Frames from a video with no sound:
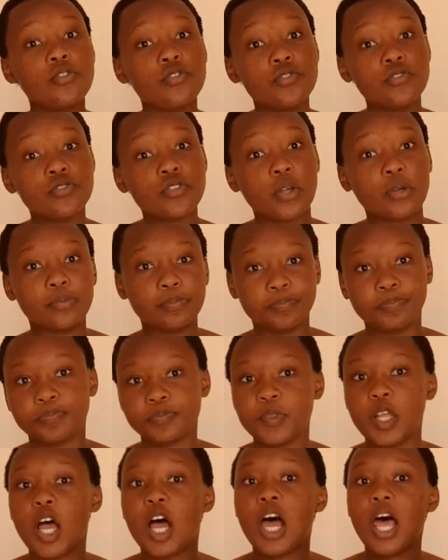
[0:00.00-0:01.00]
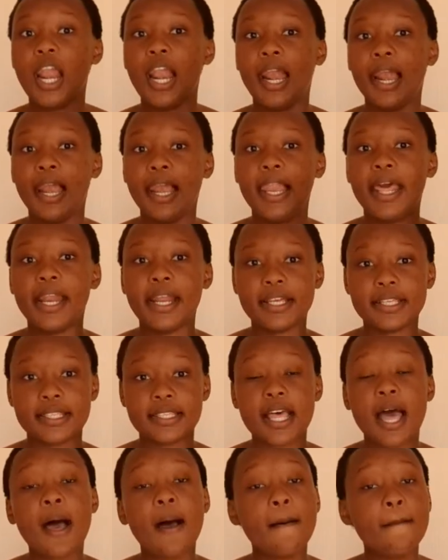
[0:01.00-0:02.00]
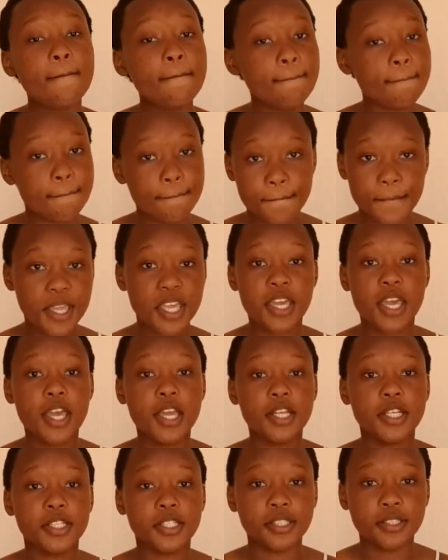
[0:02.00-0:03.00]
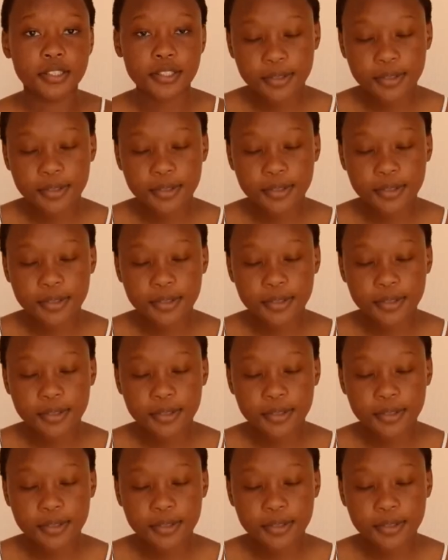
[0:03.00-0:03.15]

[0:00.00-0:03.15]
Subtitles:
So let us begin.